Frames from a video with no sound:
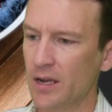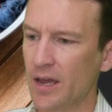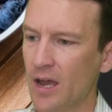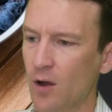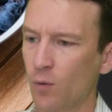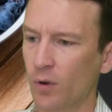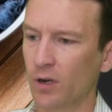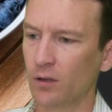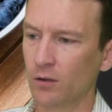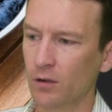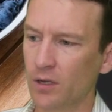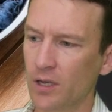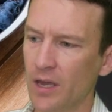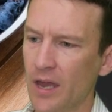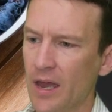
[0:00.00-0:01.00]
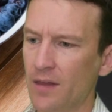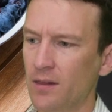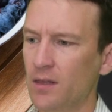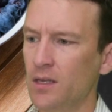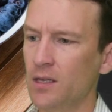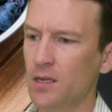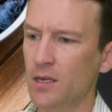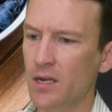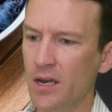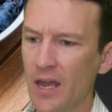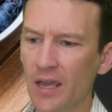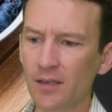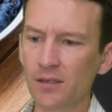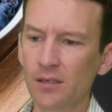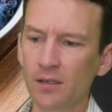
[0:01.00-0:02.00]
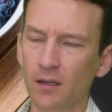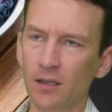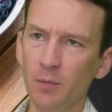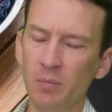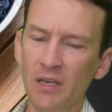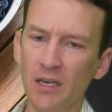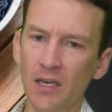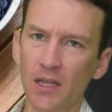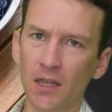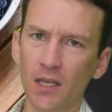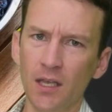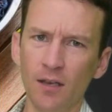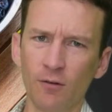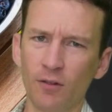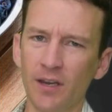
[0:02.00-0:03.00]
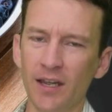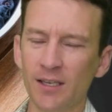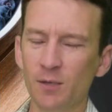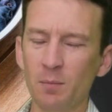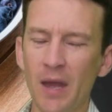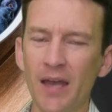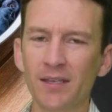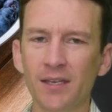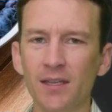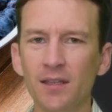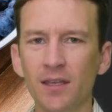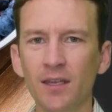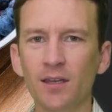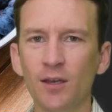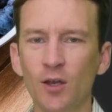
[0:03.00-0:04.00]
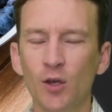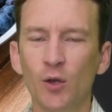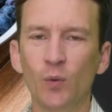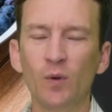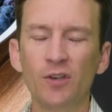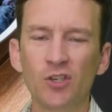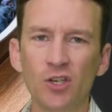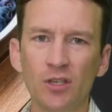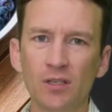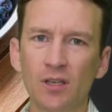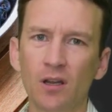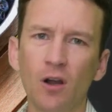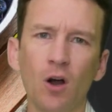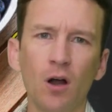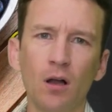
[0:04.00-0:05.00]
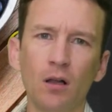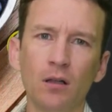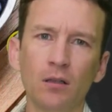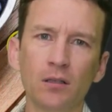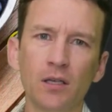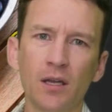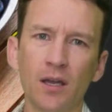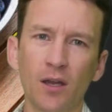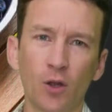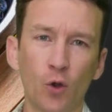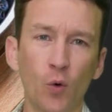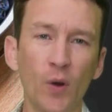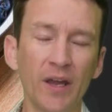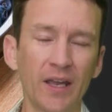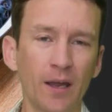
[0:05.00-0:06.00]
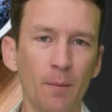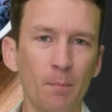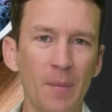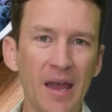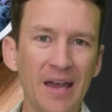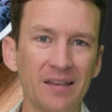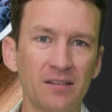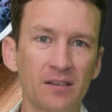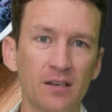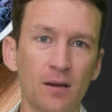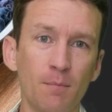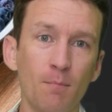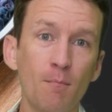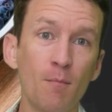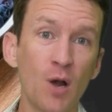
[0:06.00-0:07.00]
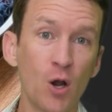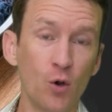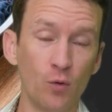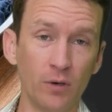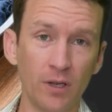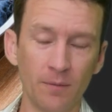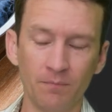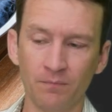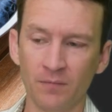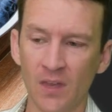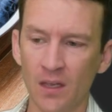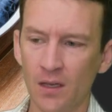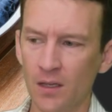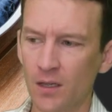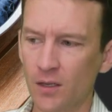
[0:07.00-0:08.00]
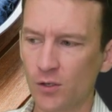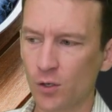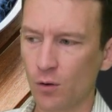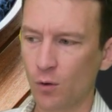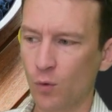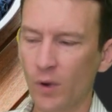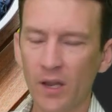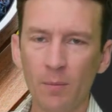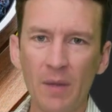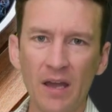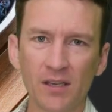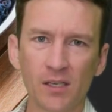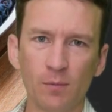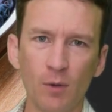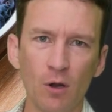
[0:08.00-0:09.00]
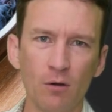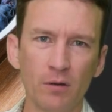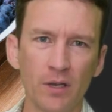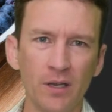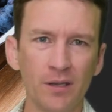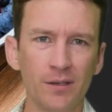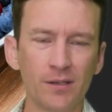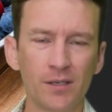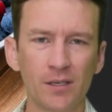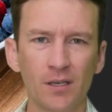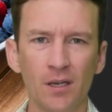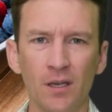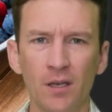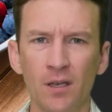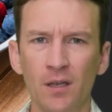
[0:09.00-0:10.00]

now we're gonna look at the next clipping thing or the next masking thing, which is called quick mask mode. So quick mask mode is,